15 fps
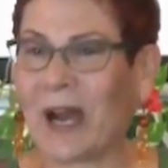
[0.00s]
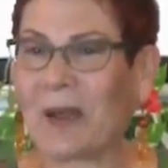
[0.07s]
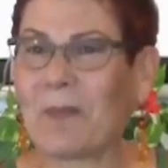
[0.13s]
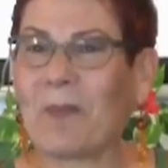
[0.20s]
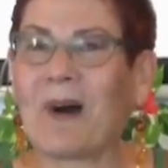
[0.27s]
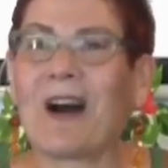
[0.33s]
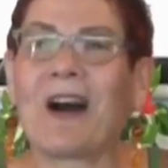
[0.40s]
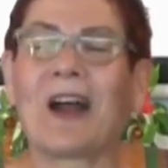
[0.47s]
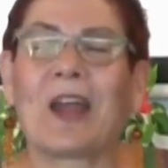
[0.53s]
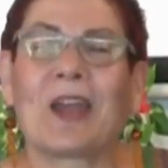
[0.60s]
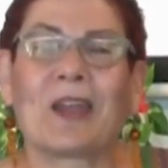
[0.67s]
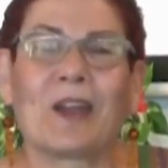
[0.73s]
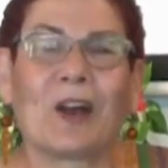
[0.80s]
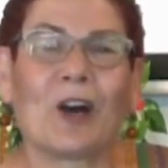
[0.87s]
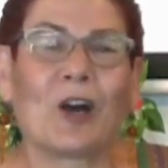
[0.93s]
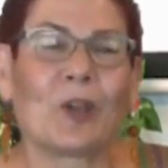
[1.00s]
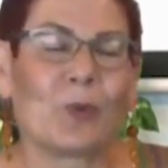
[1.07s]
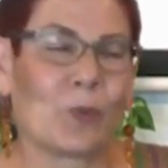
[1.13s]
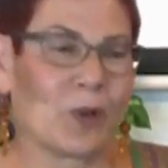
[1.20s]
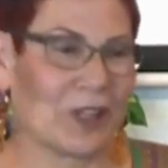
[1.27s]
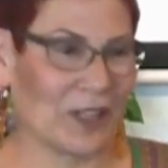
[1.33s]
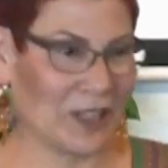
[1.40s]
by my
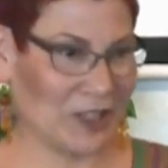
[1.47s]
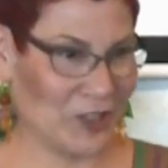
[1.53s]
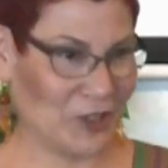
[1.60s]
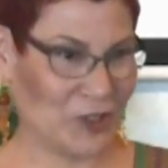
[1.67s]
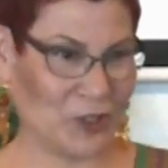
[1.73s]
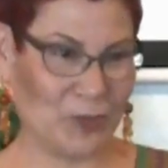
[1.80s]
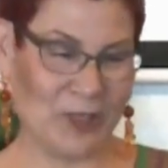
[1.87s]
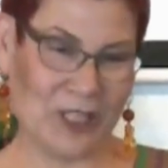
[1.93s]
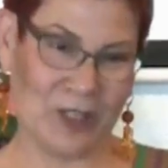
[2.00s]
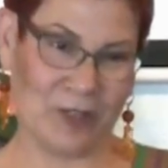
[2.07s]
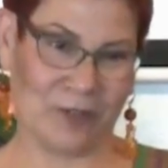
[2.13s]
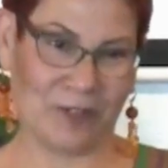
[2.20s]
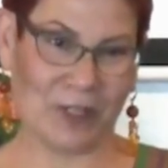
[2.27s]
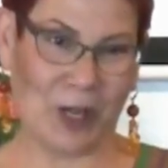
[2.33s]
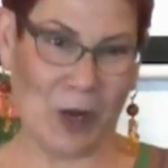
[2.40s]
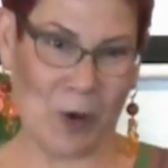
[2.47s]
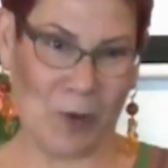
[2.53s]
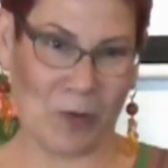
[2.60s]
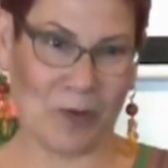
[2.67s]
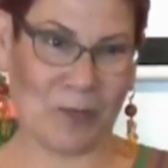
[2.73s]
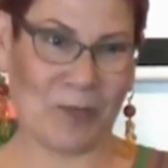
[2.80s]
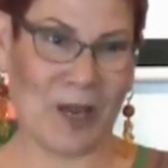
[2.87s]
unwillingness to be in the flow,